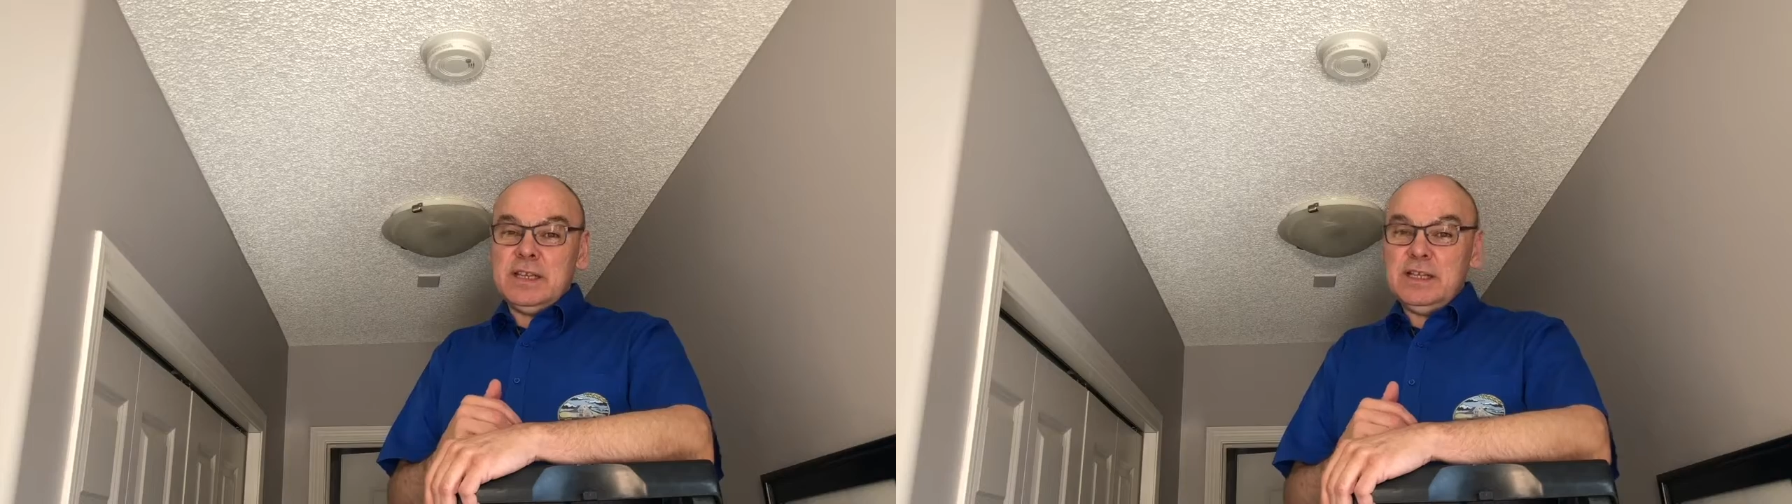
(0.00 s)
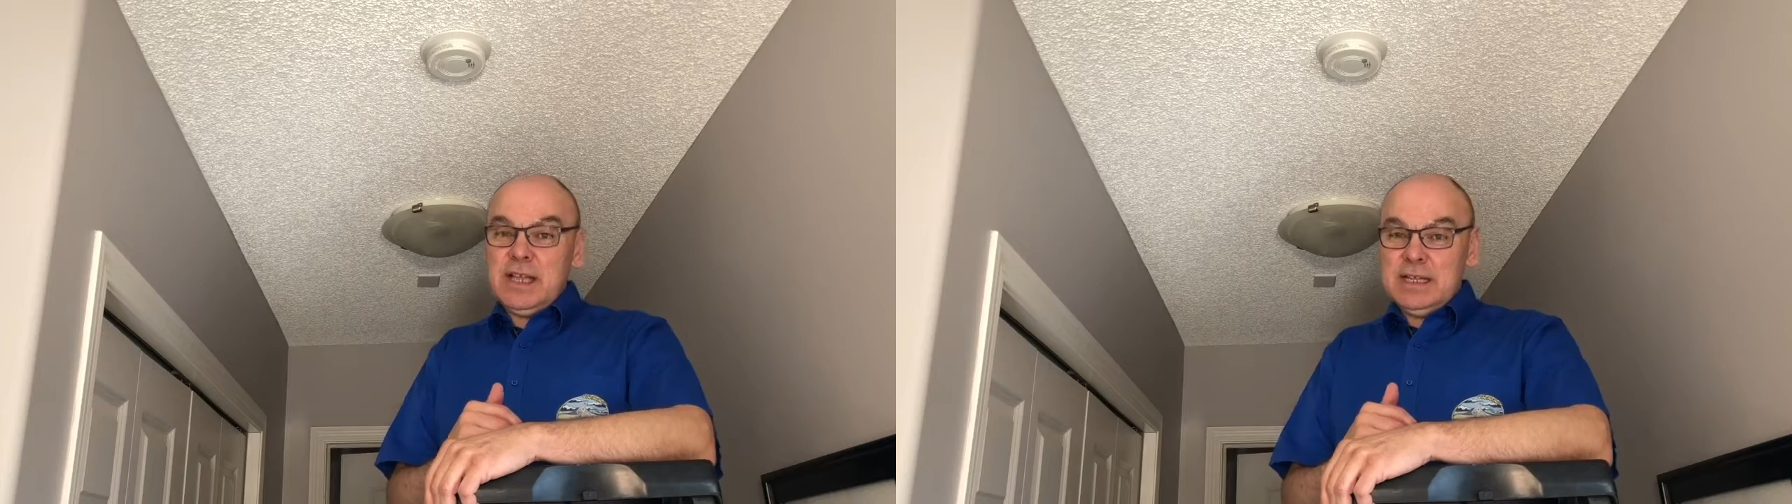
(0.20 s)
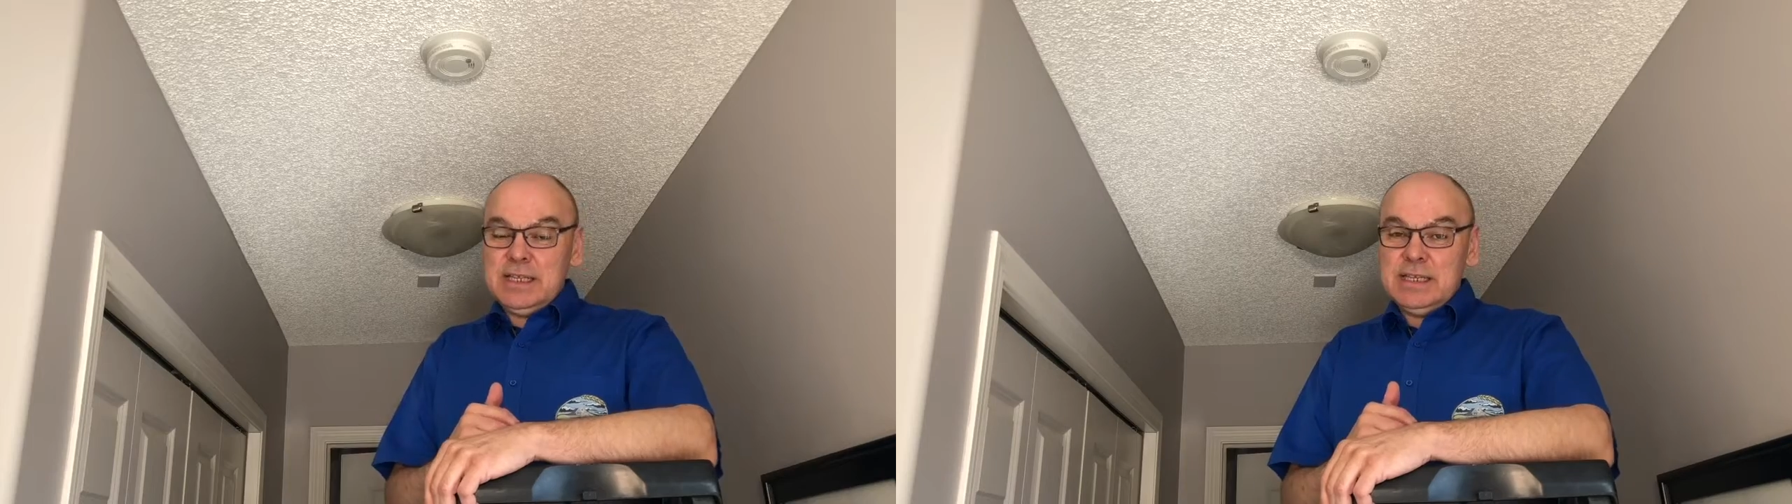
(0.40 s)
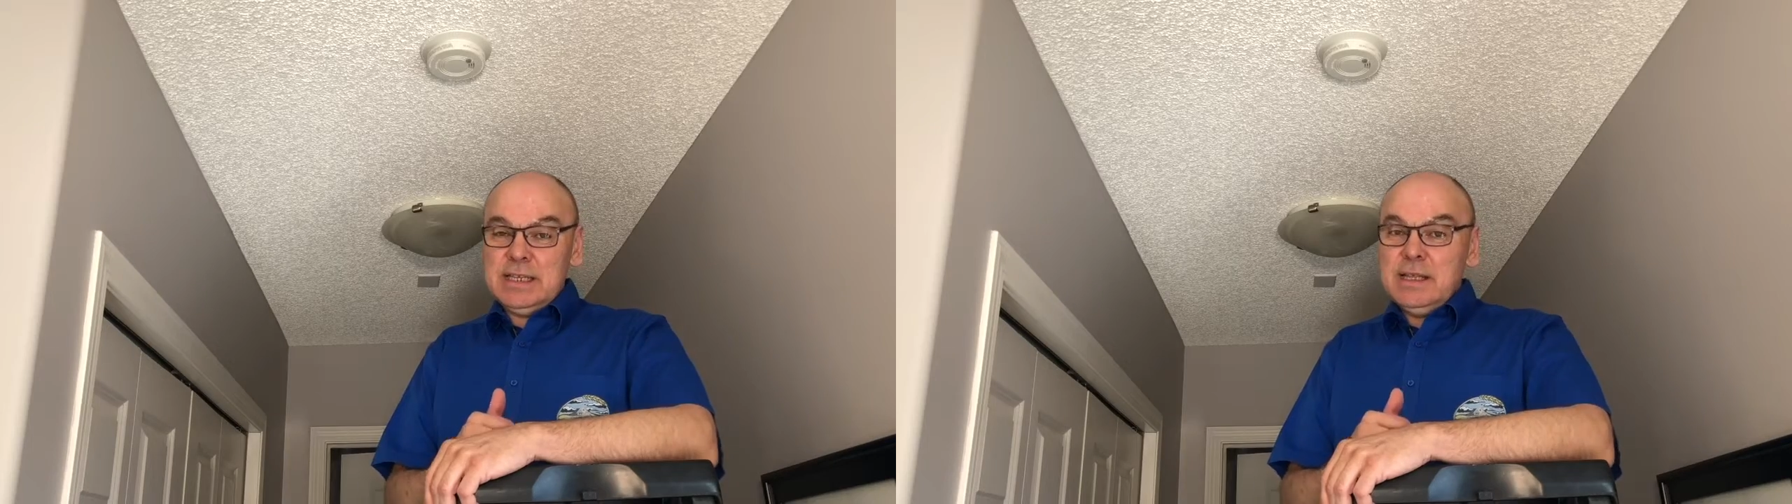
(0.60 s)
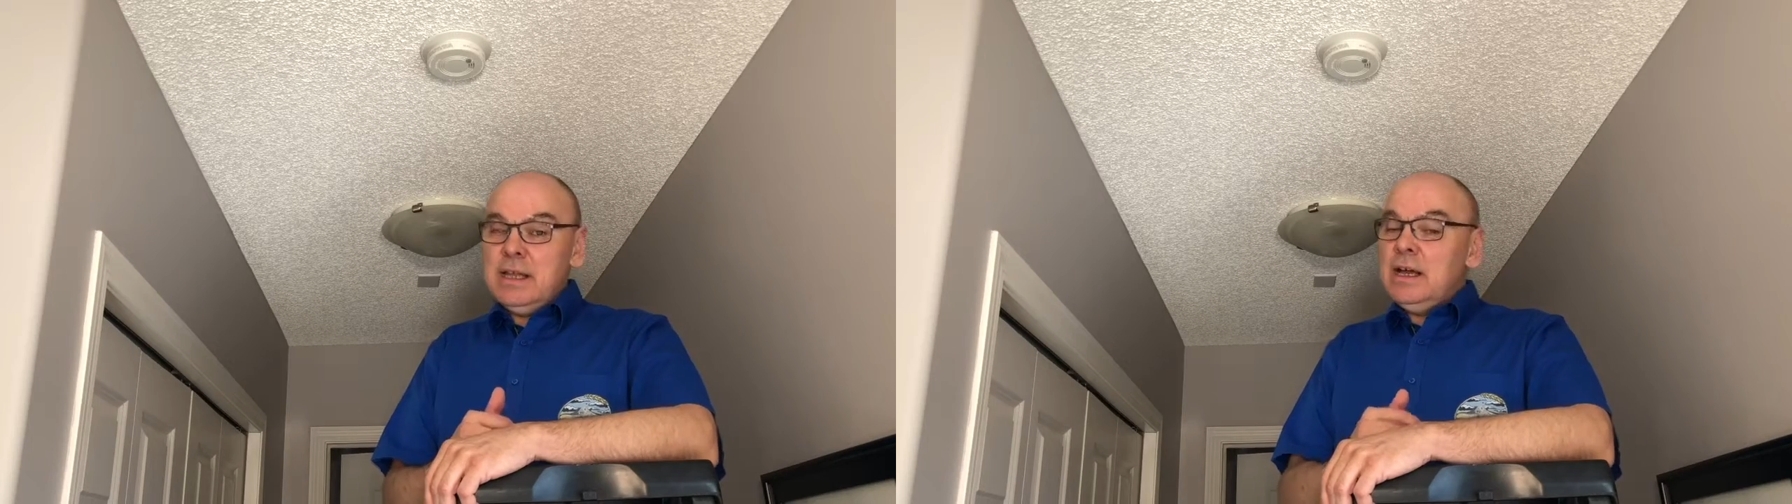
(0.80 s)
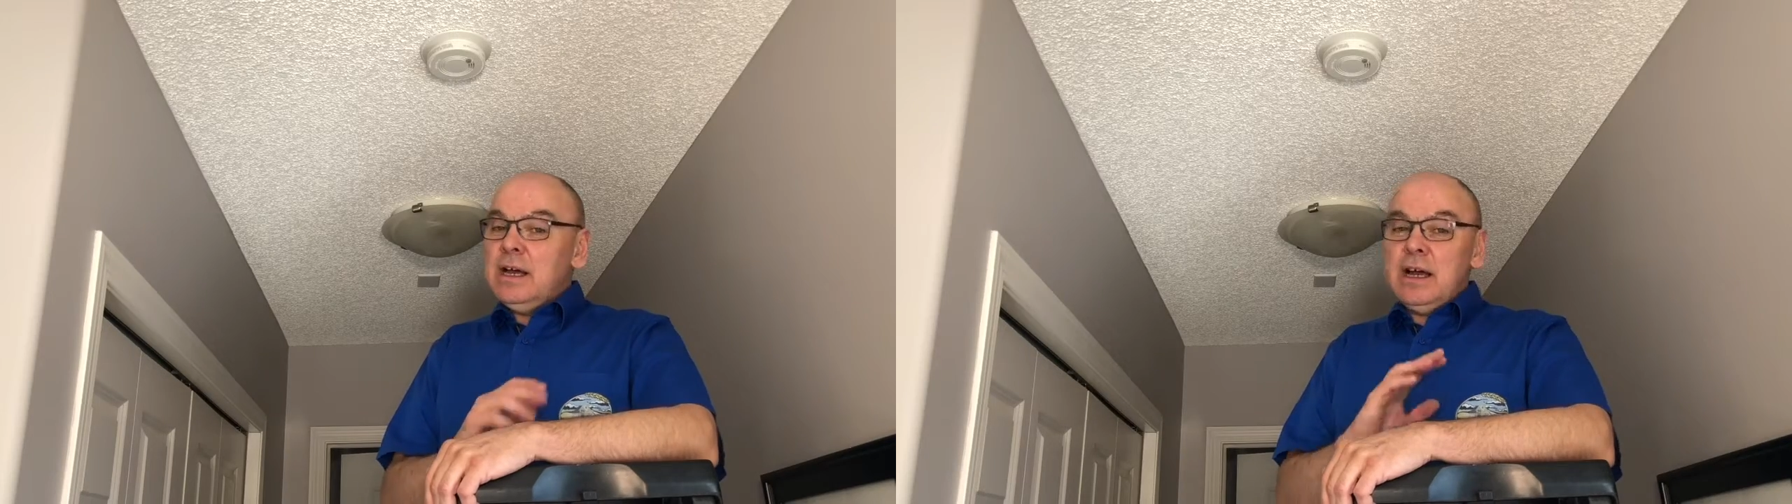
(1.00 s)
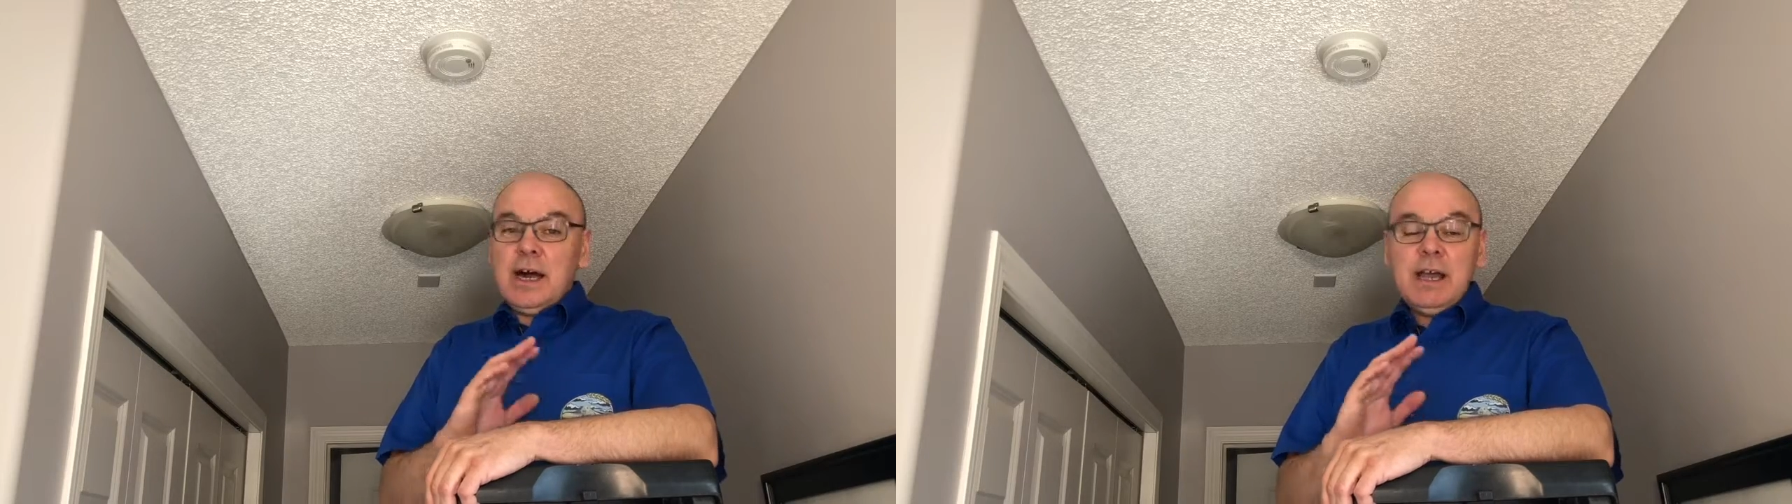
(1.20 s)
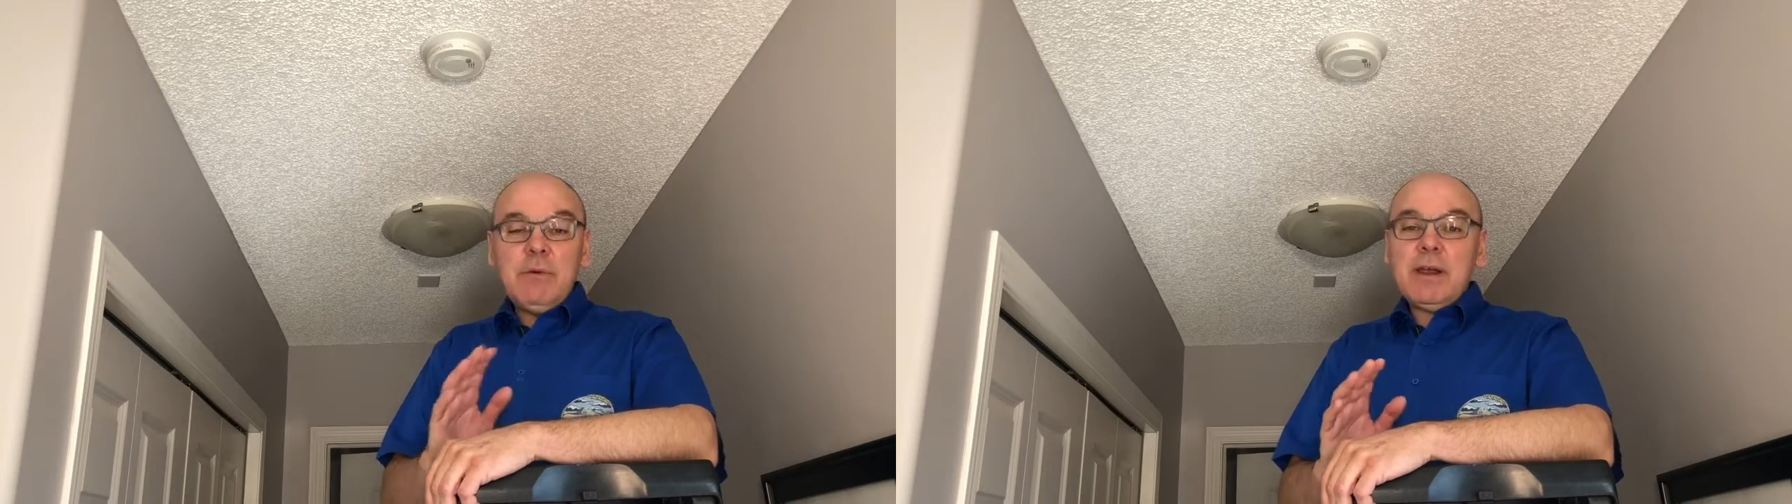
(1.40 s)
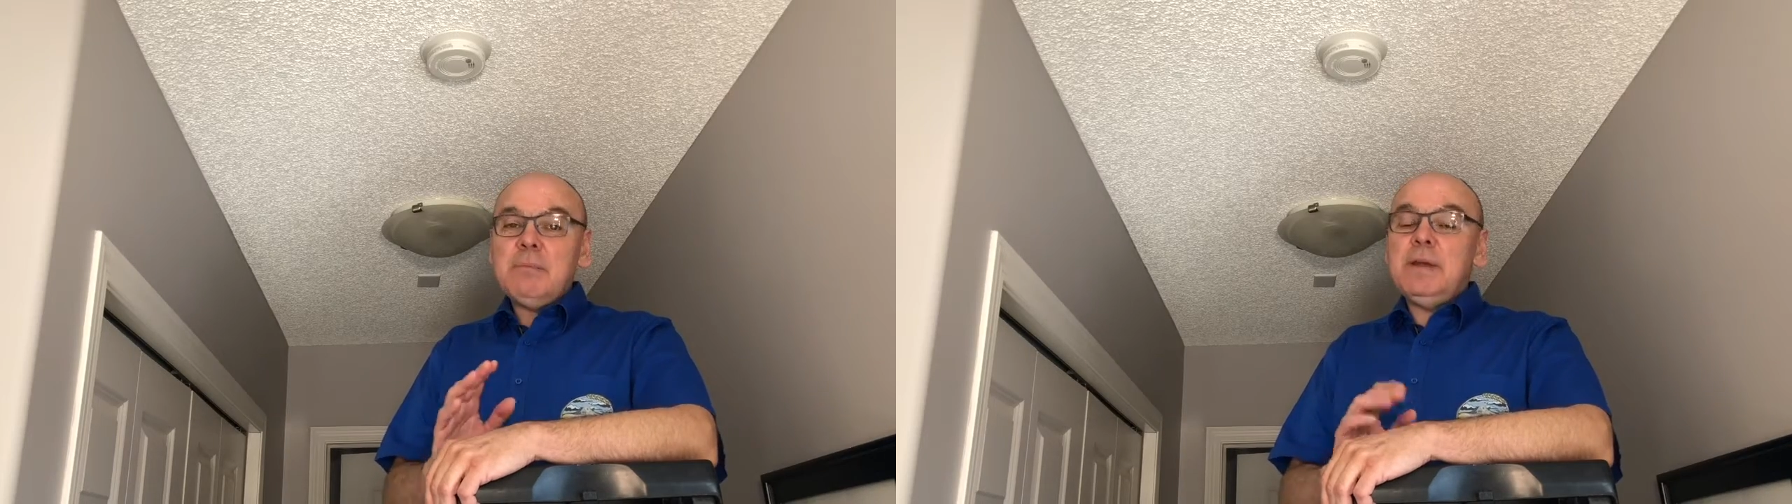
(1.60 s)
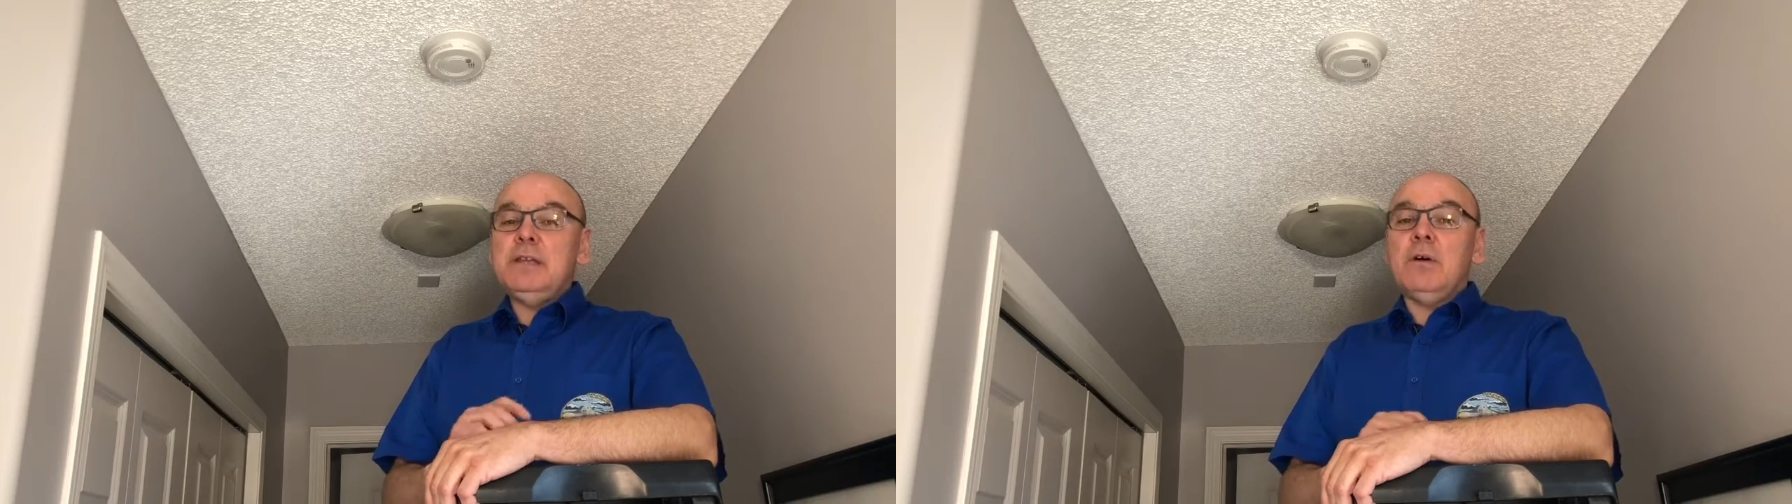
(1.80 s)
neglected. I
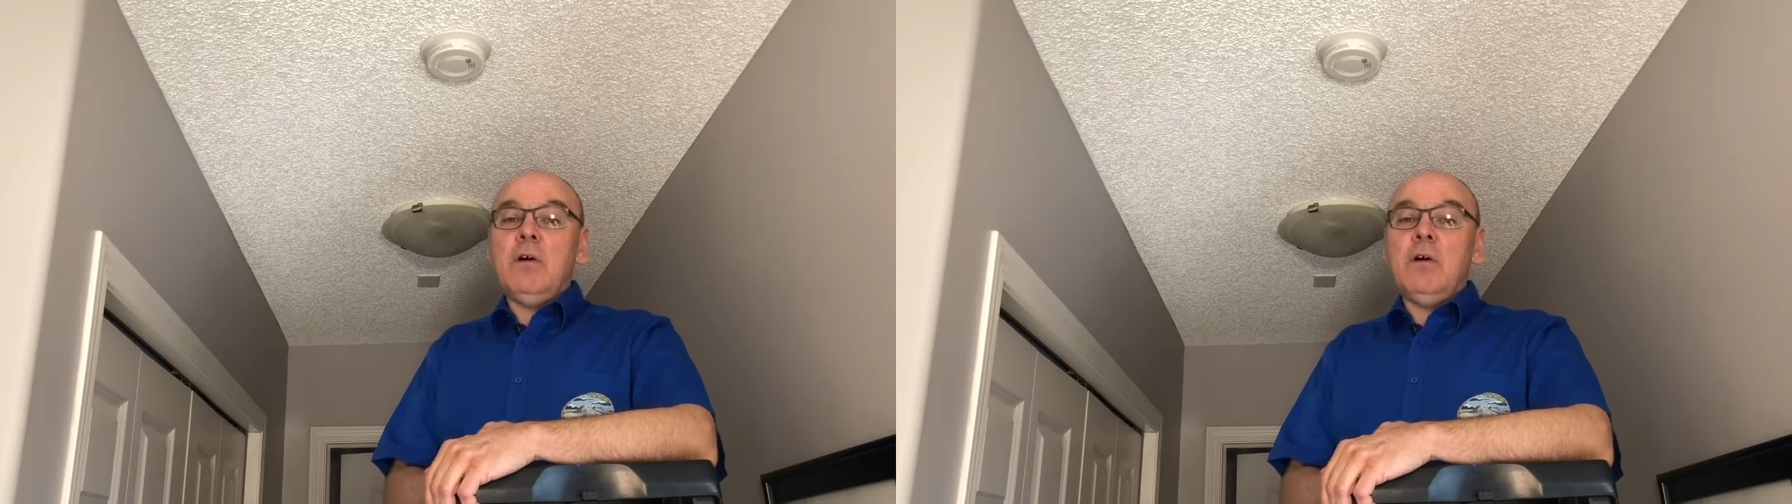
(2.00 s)
recommend to